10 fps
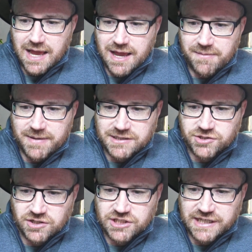
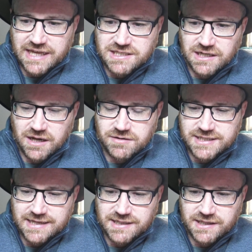Injunction against the loan,
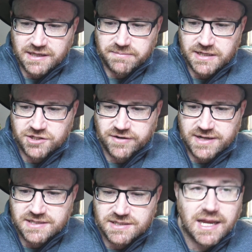send in the
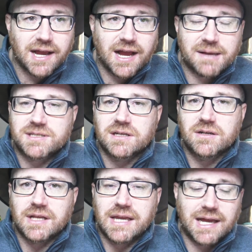administrators. Yeah,
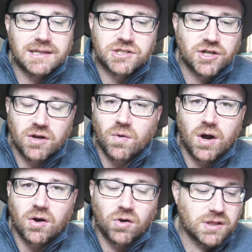absolutely. And you know
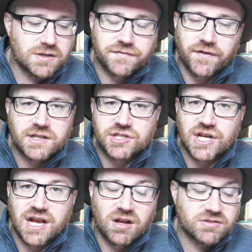what? All those fucking
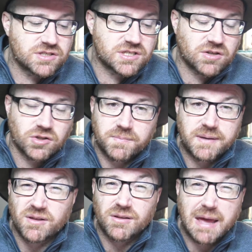shareholders, all the
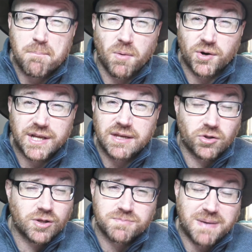people who lent money, all
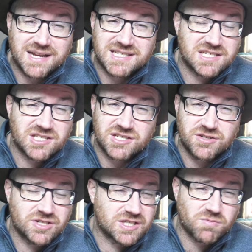those banks,
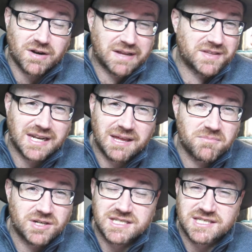institutions, whatever, that lent
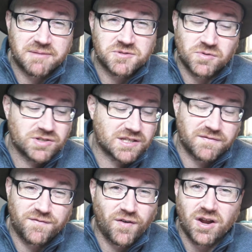money to Thames Water can
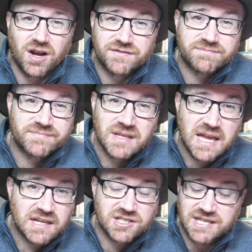fuck off.
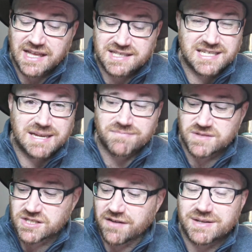Just say, that's it. Sorry.